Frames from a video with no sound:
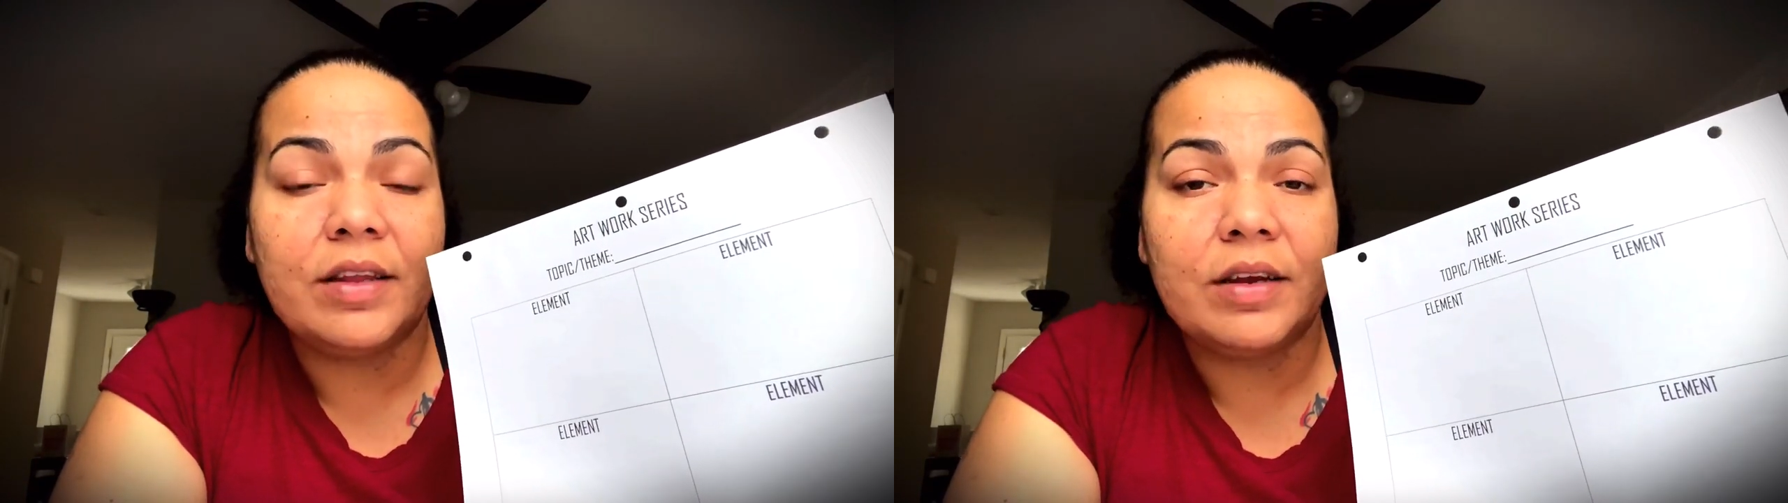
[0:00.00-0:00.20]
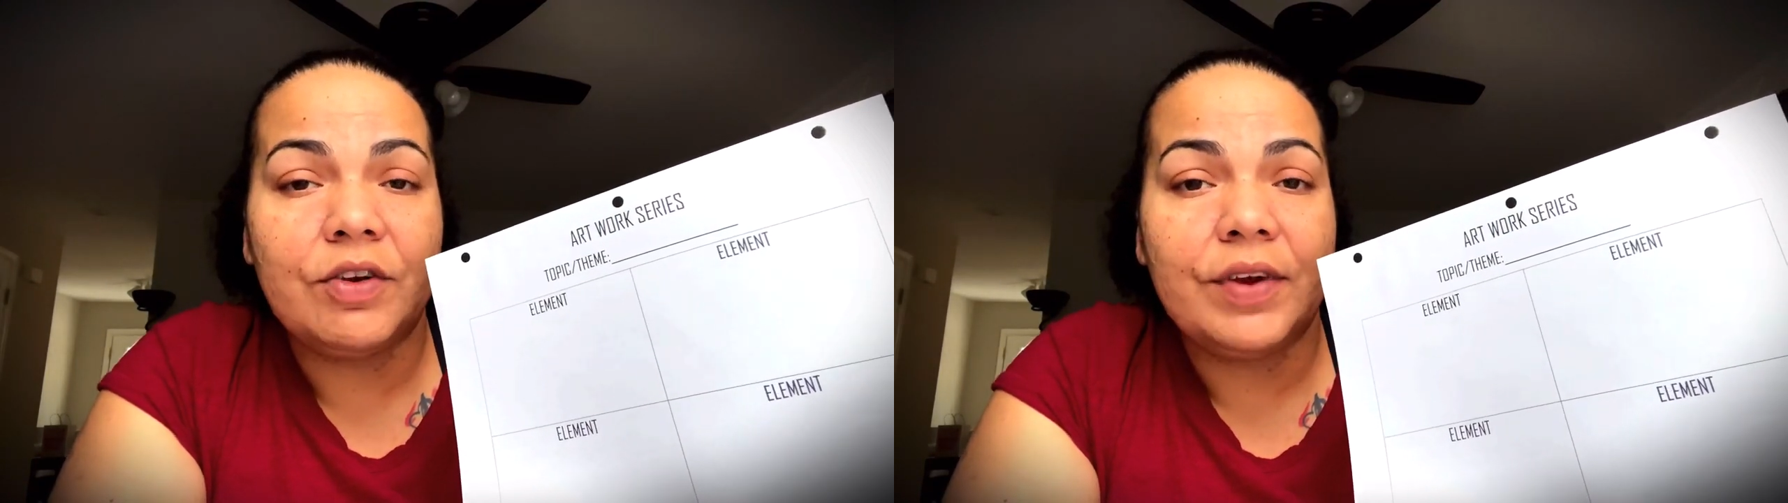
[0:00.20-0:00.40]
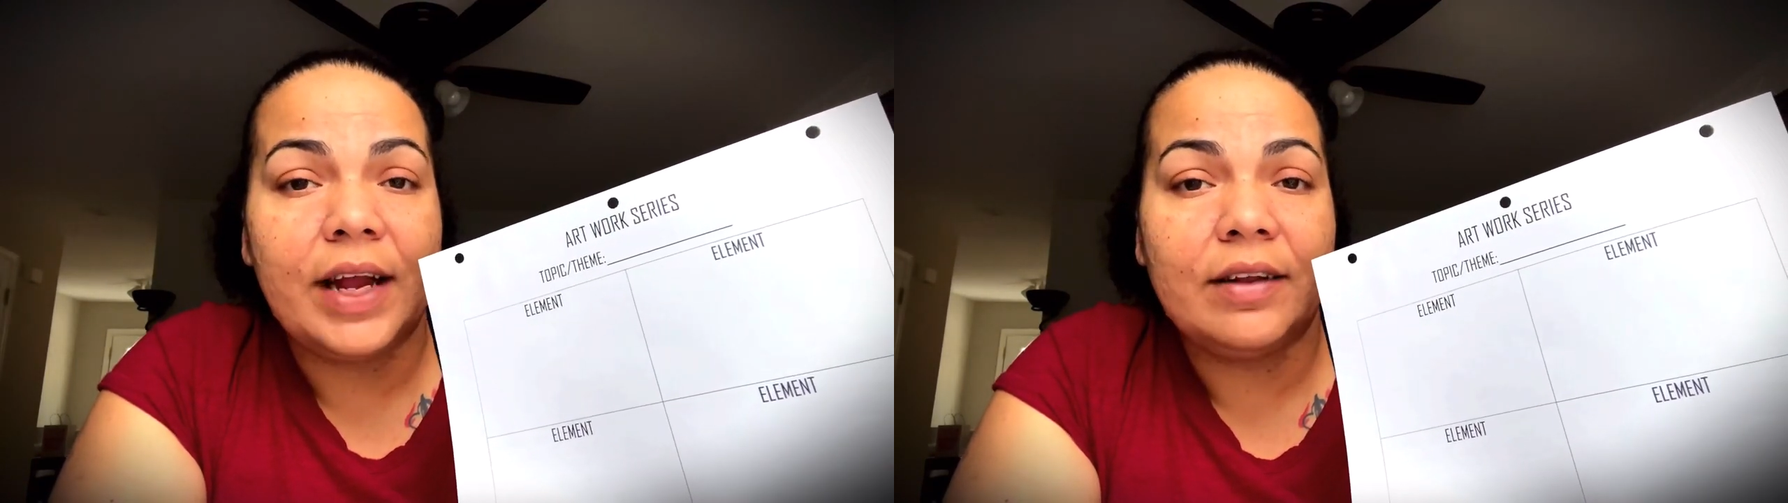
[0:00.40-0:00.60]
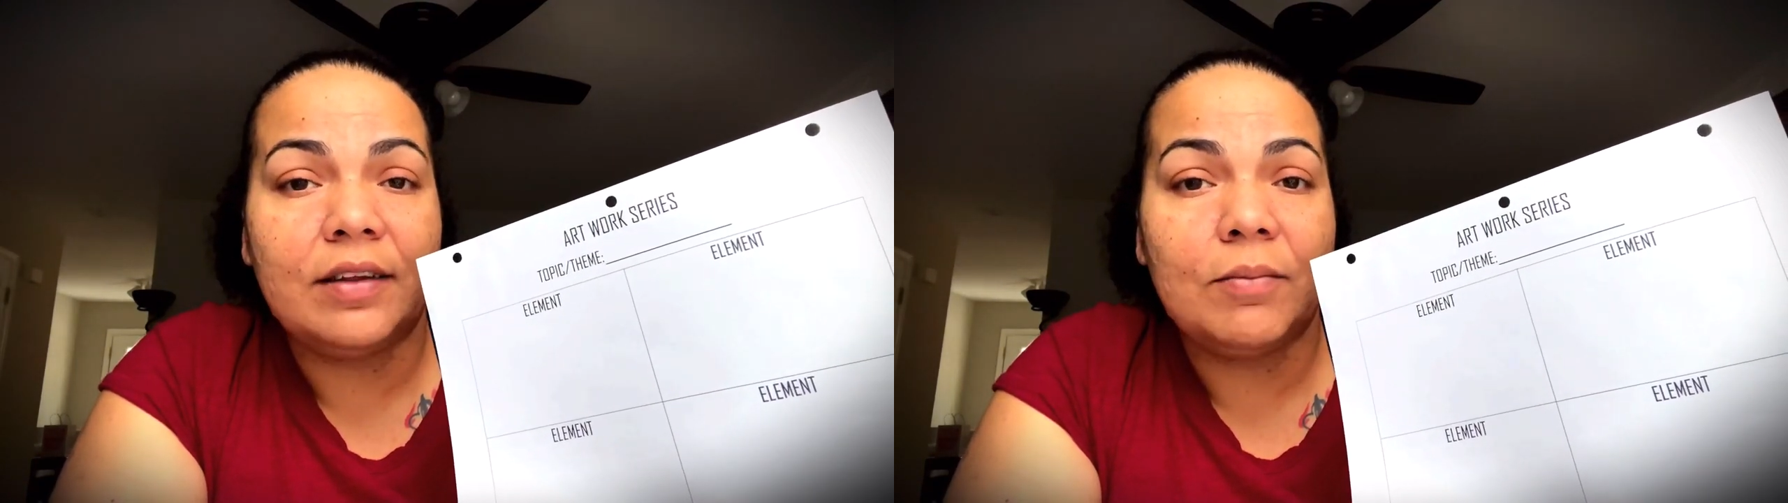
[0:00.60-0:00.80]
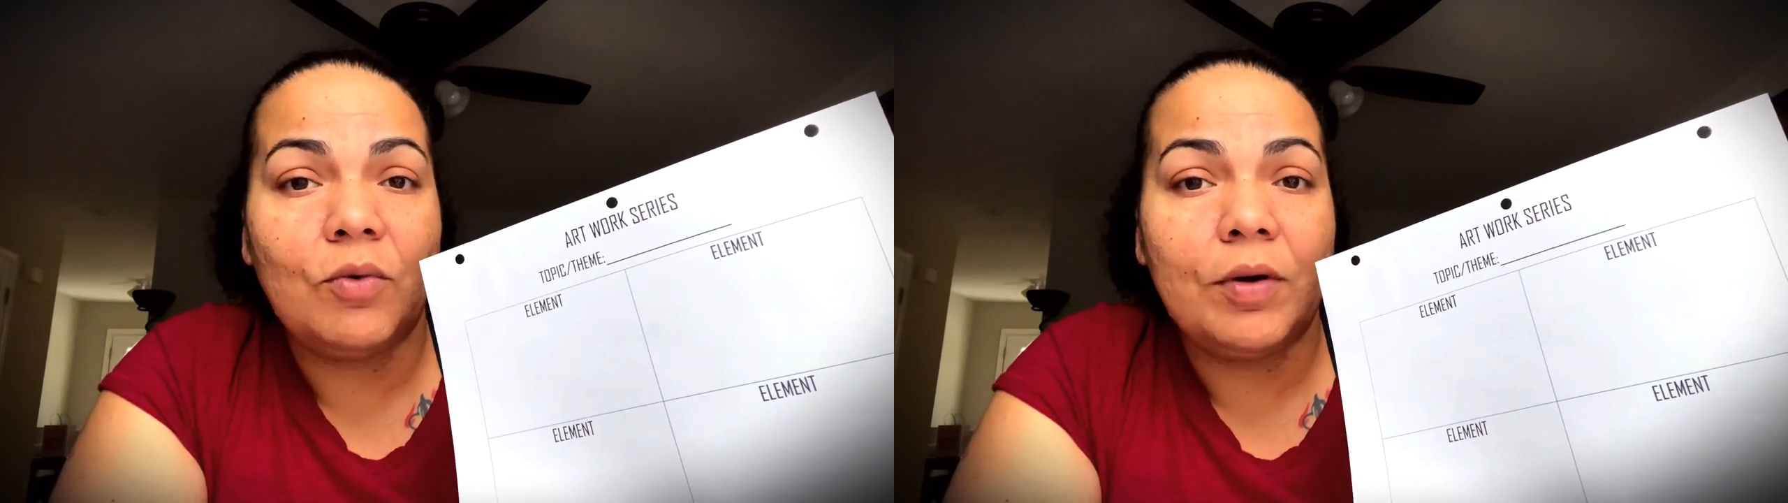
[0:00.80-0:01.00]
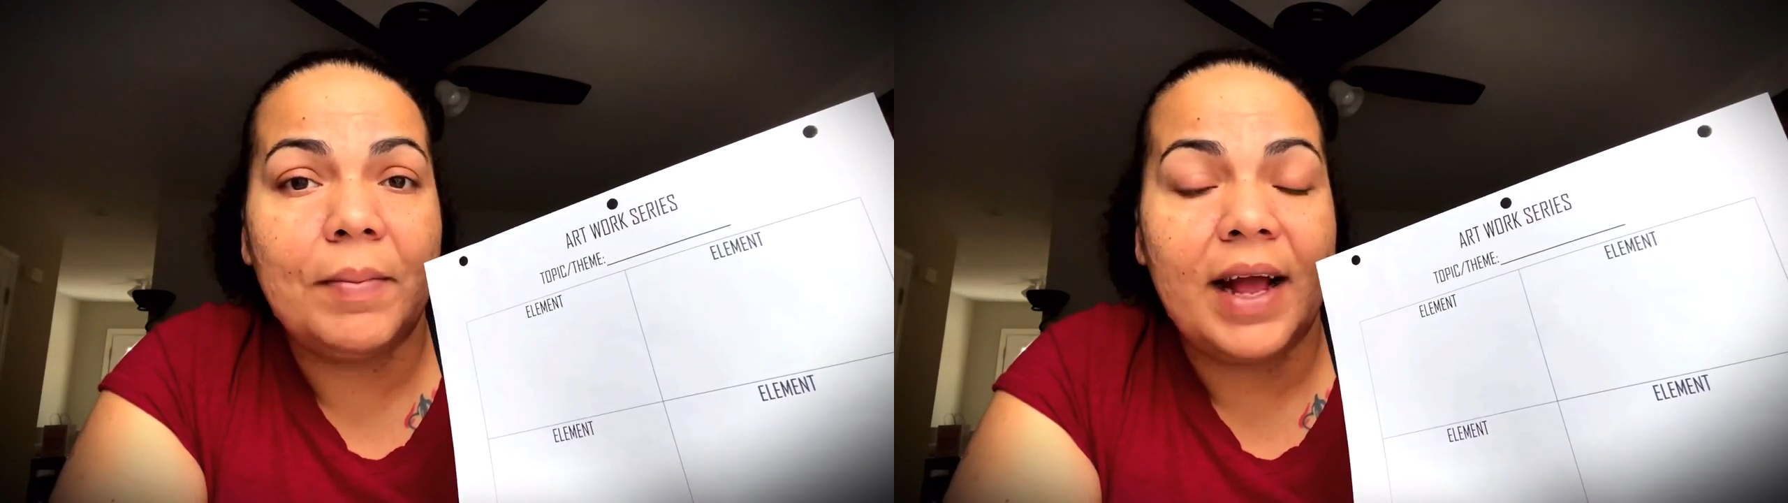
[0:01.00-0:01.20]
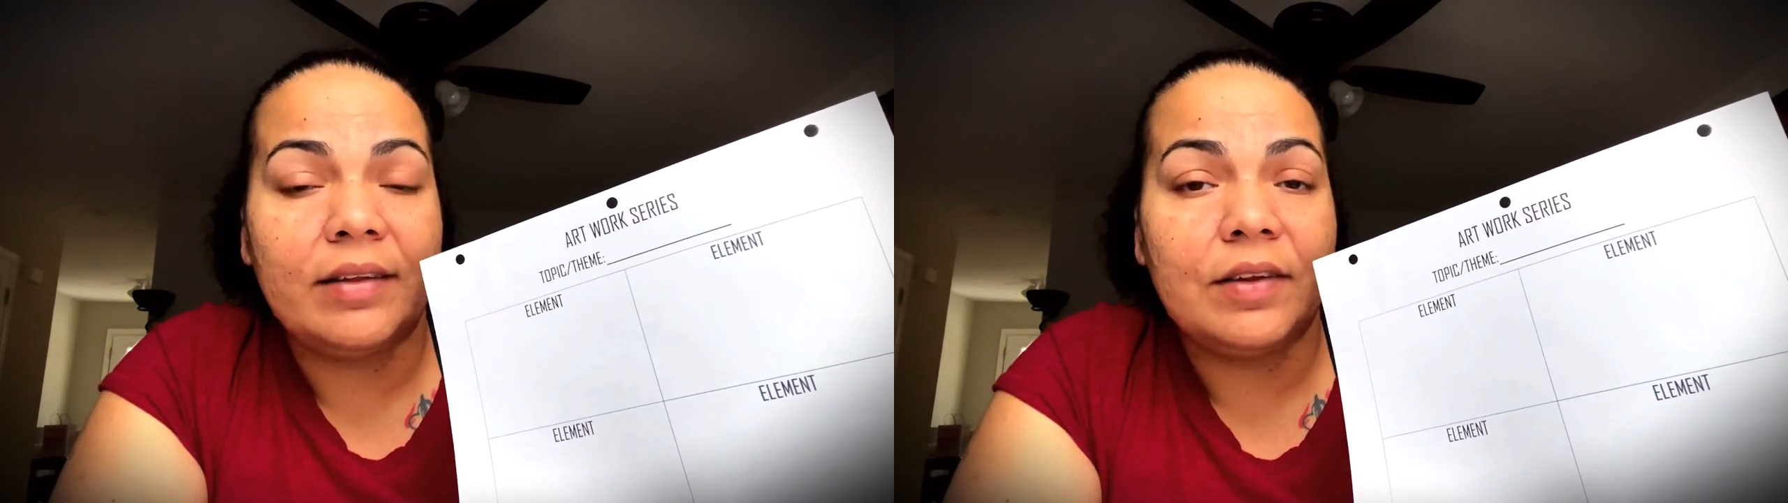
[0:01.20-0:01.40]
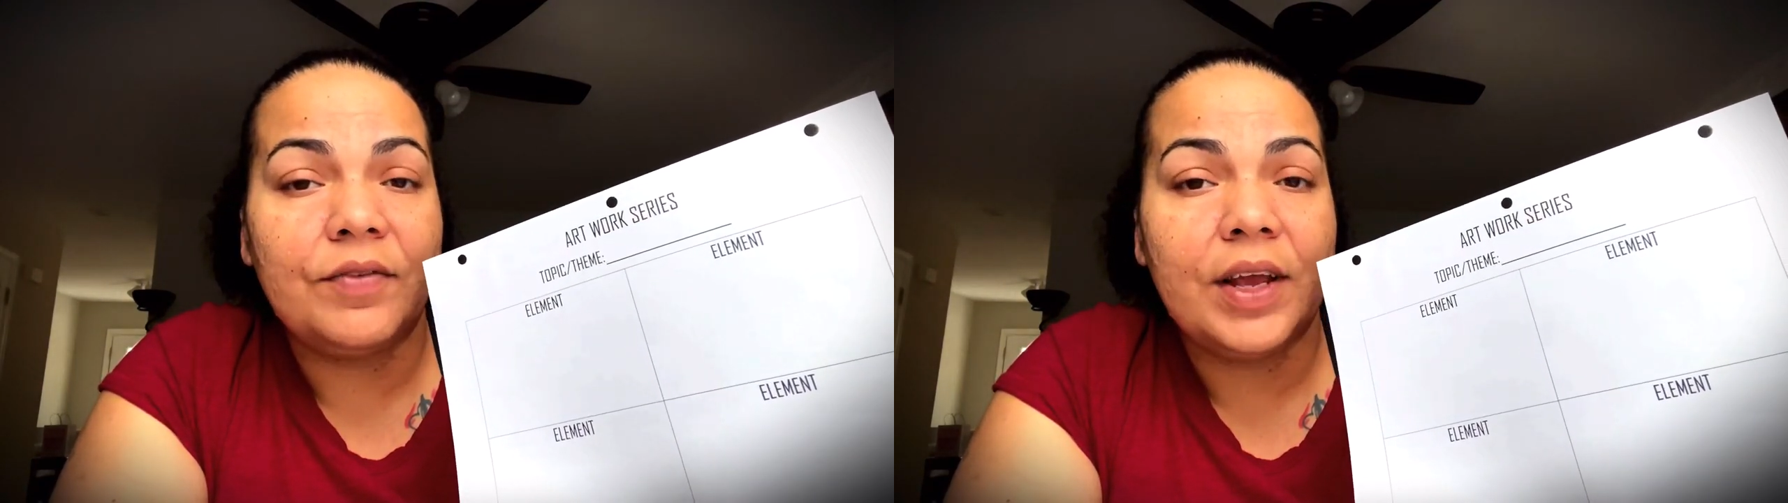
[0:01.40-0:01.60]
to create some more passive